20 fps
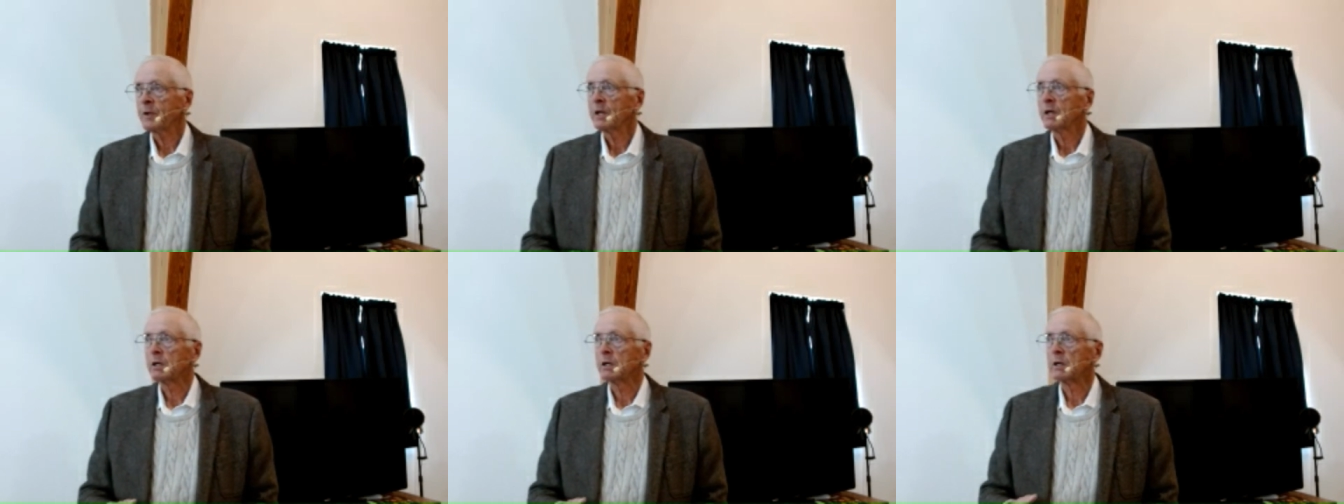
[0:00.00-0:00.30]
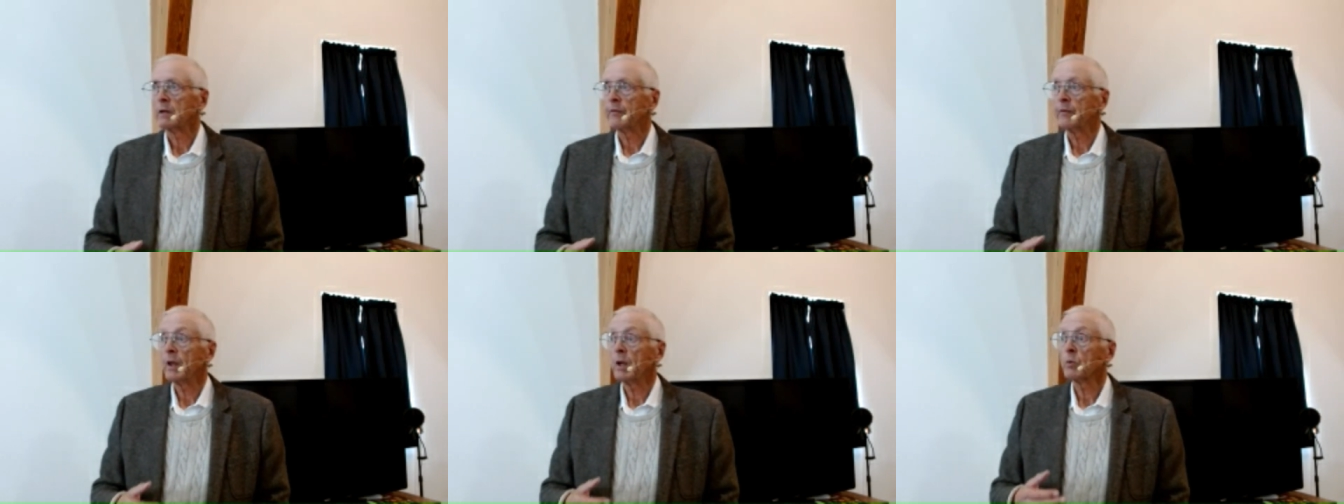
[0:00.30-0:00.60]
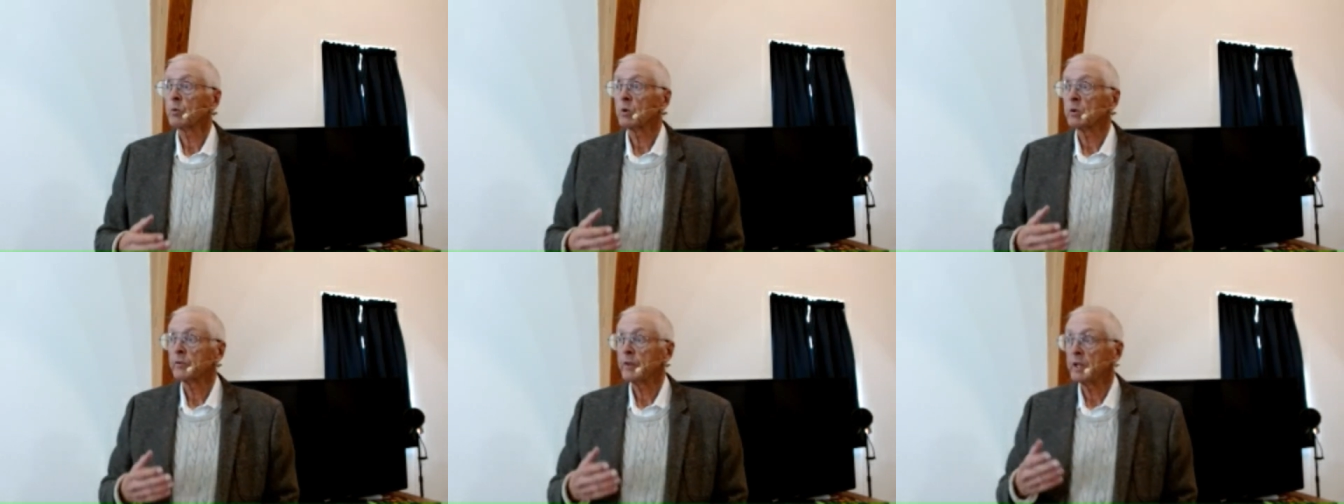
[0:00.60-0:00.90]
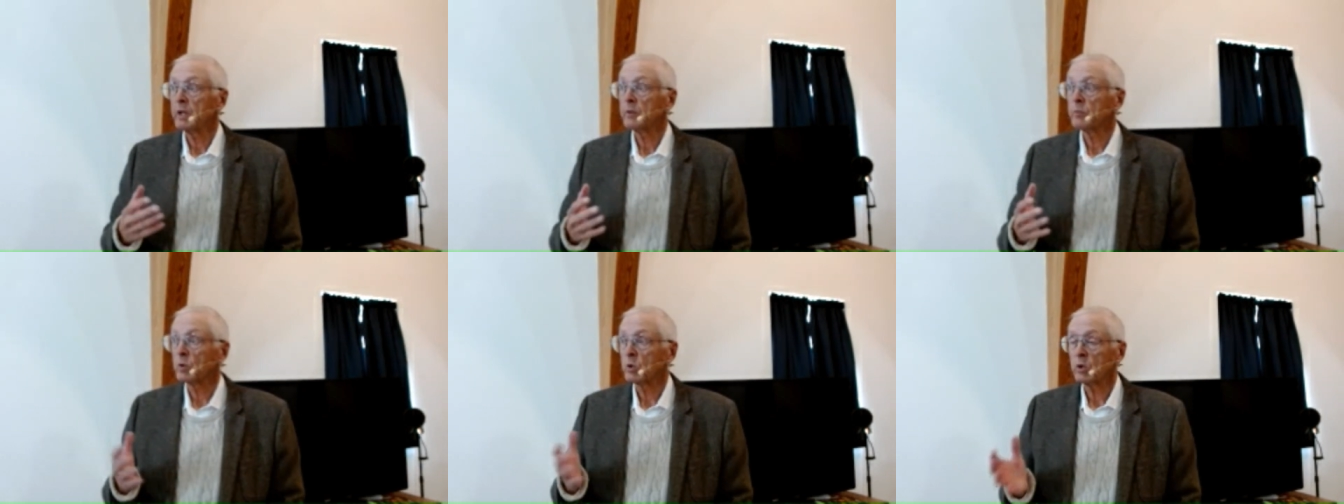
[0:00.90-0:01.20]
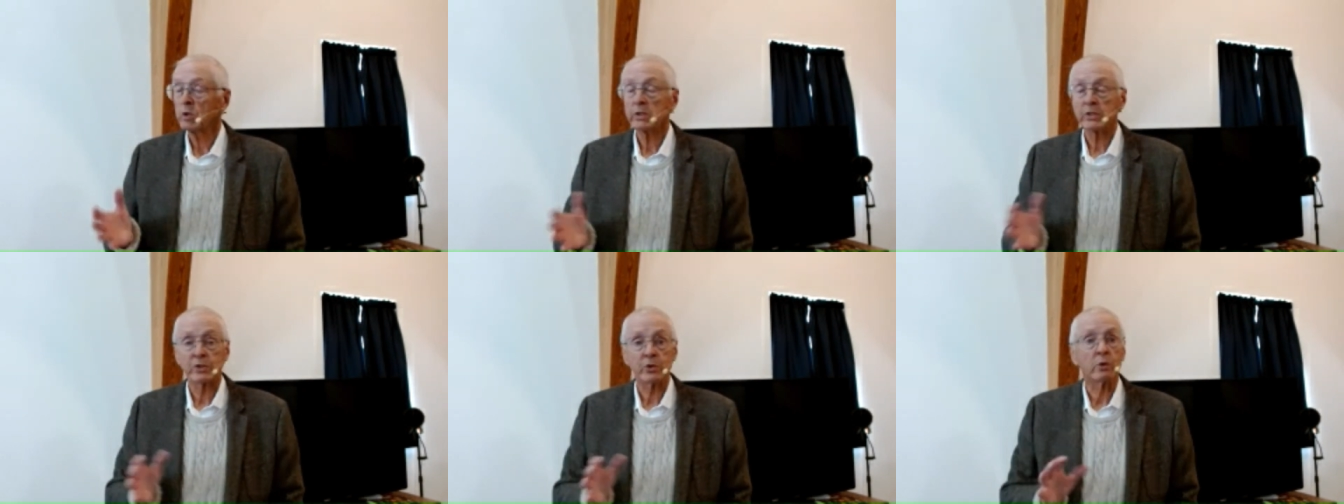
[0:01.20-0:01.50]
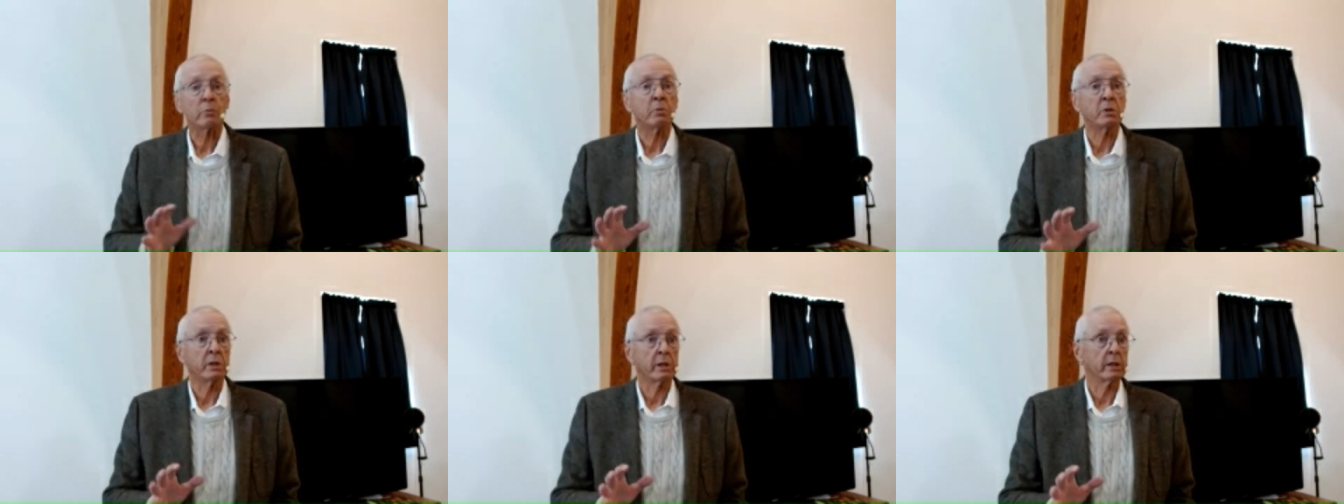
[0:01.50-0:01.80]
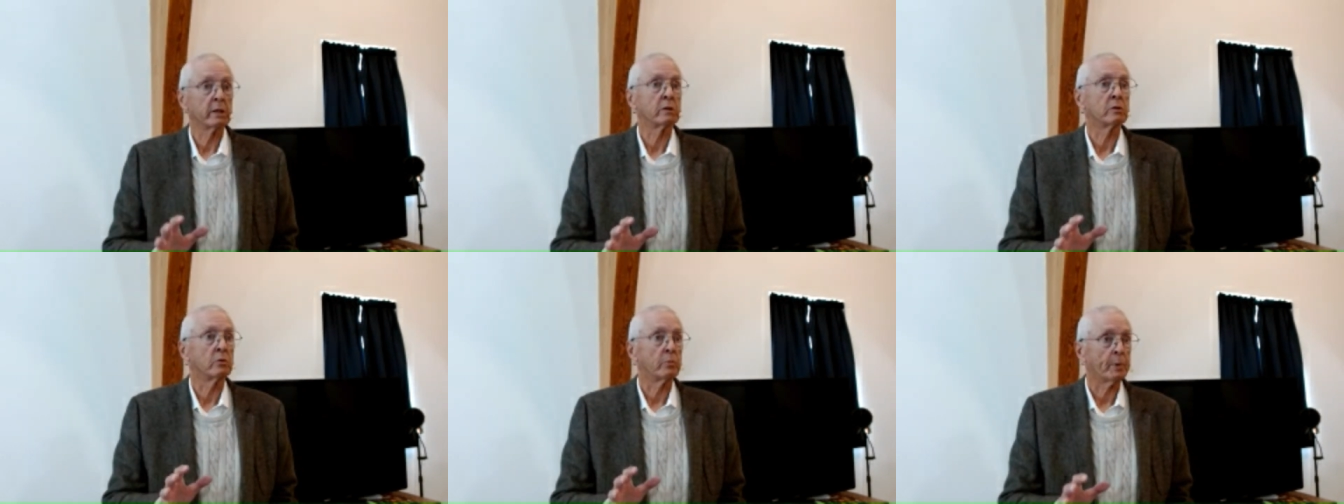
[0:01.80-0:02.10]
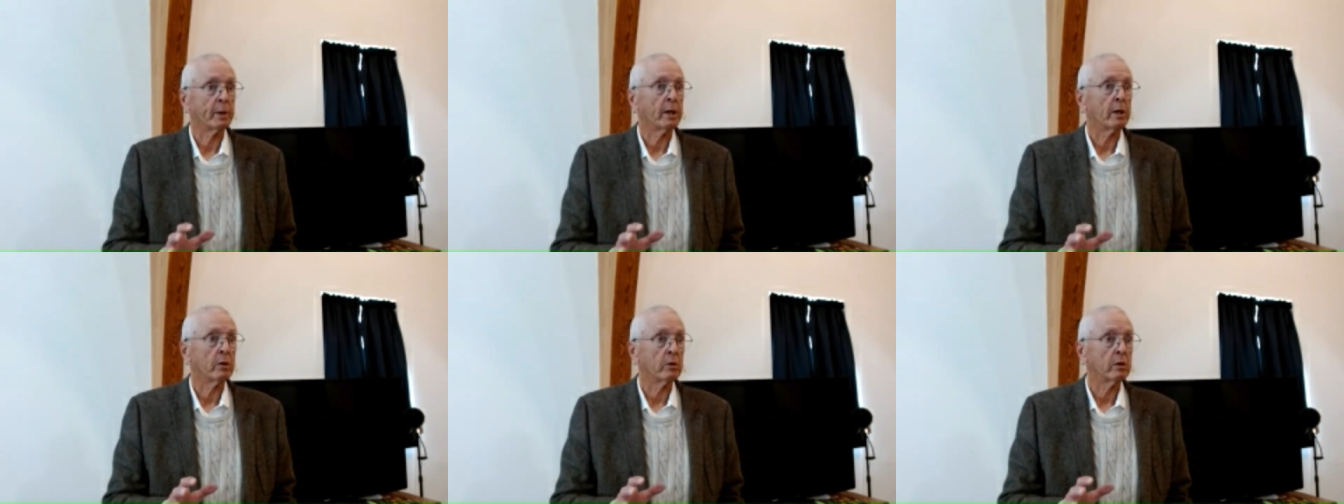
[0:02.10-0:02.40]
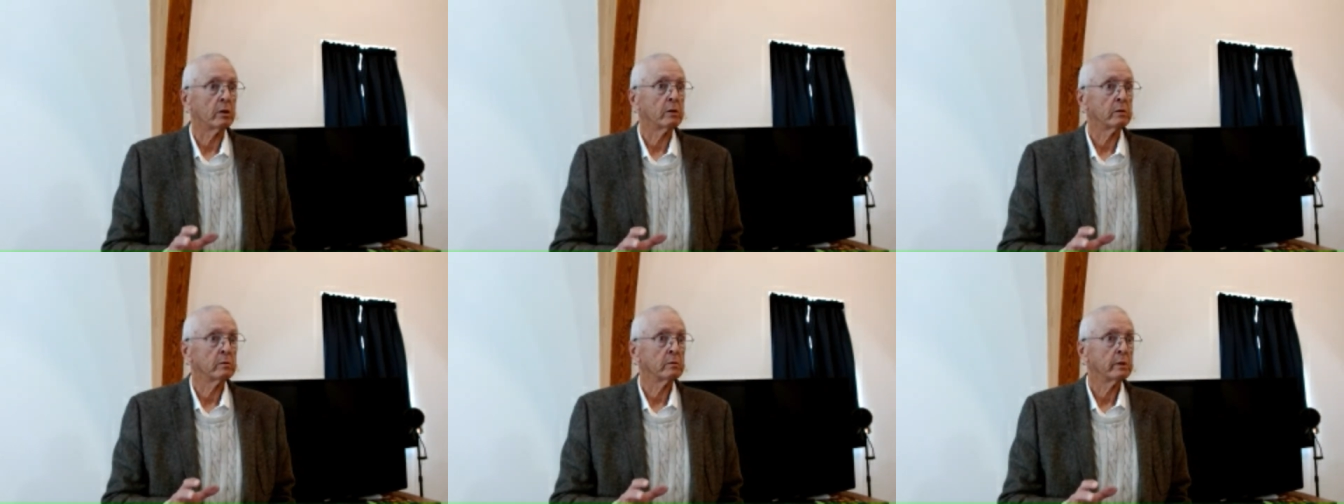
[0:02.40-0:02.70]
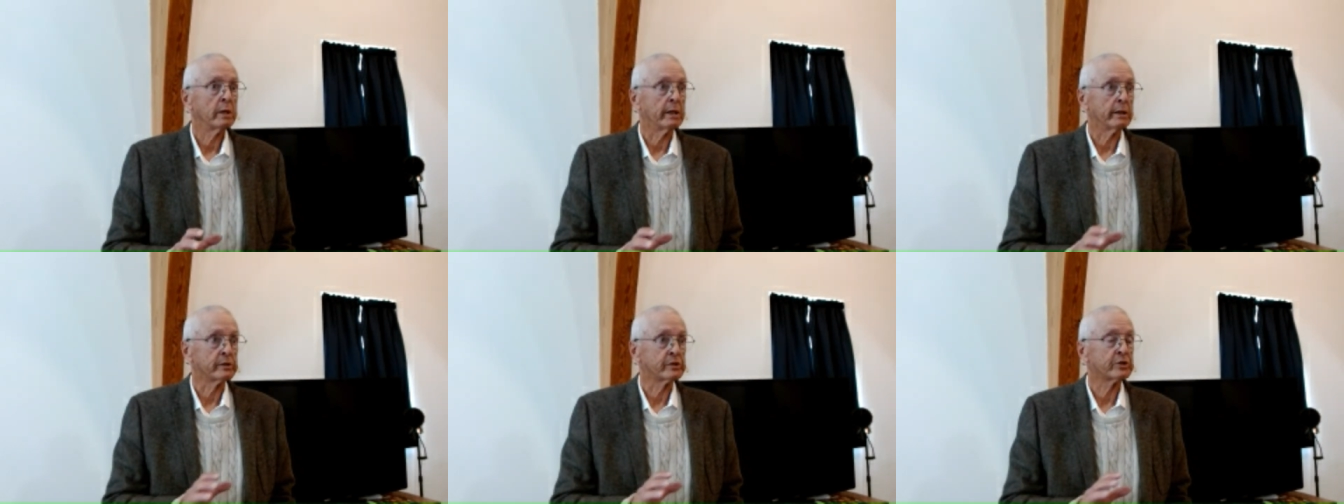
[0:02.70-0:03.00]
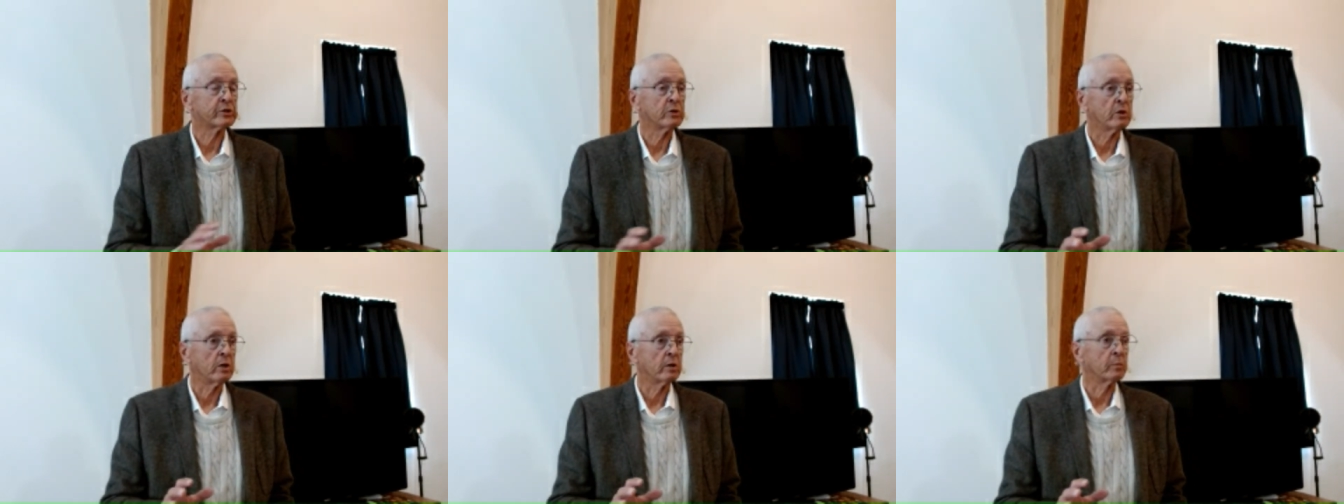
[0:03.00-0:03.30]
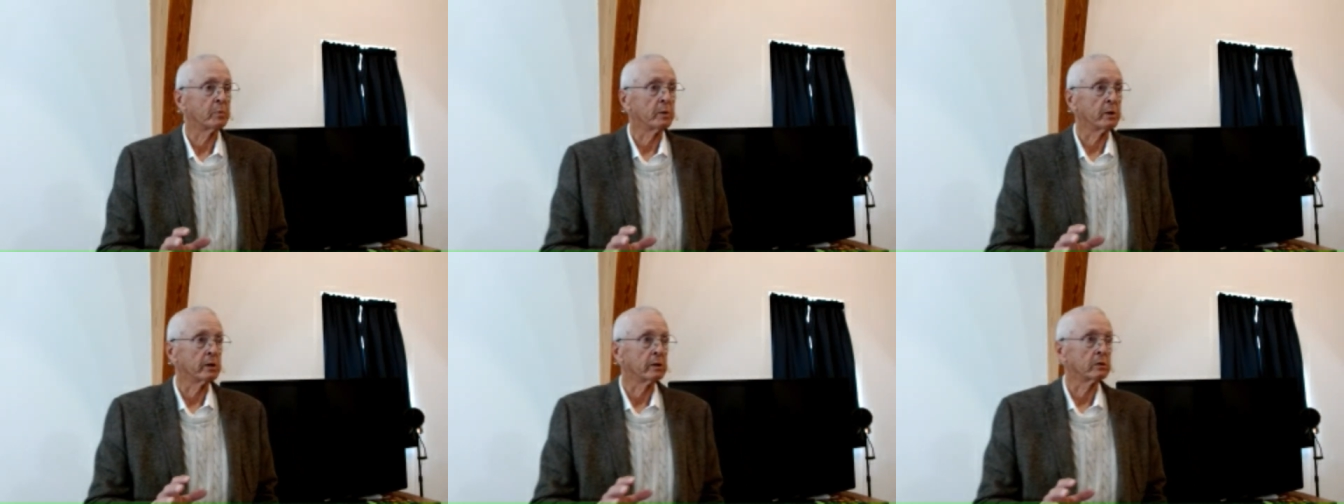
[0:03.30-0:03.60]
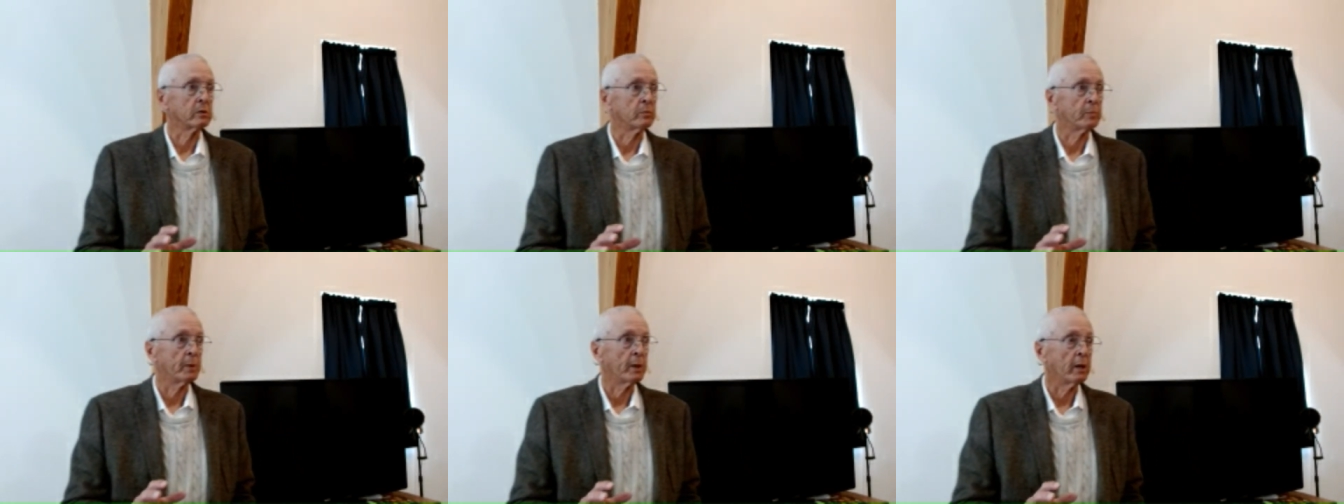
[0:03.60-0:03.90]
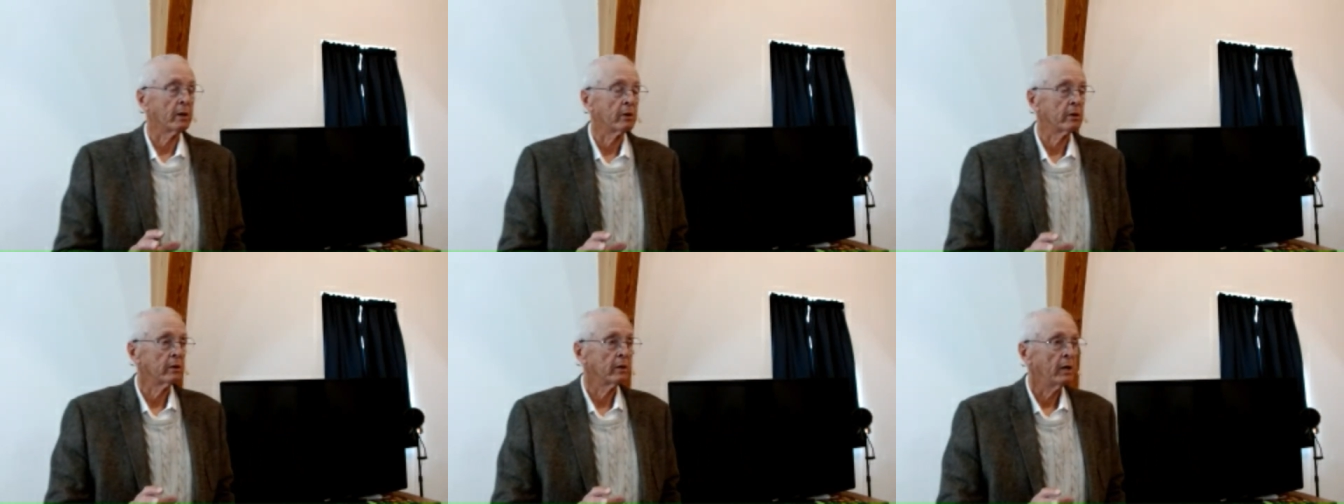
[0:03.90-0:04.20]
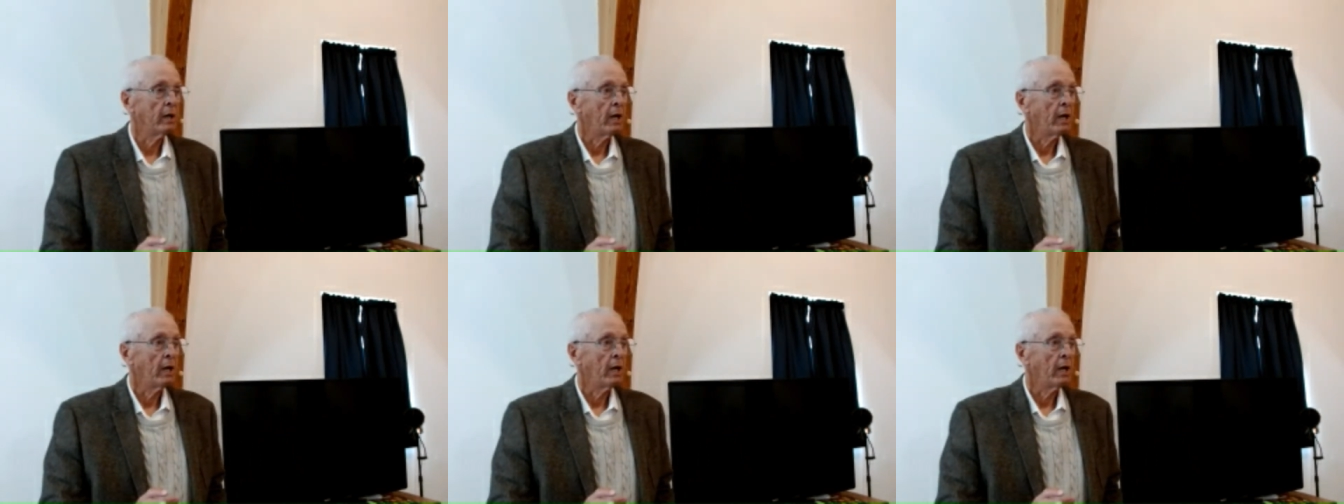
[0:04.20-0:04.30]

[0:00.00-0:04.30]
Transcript: Uh, they, were, they were also a political power and a strong political power.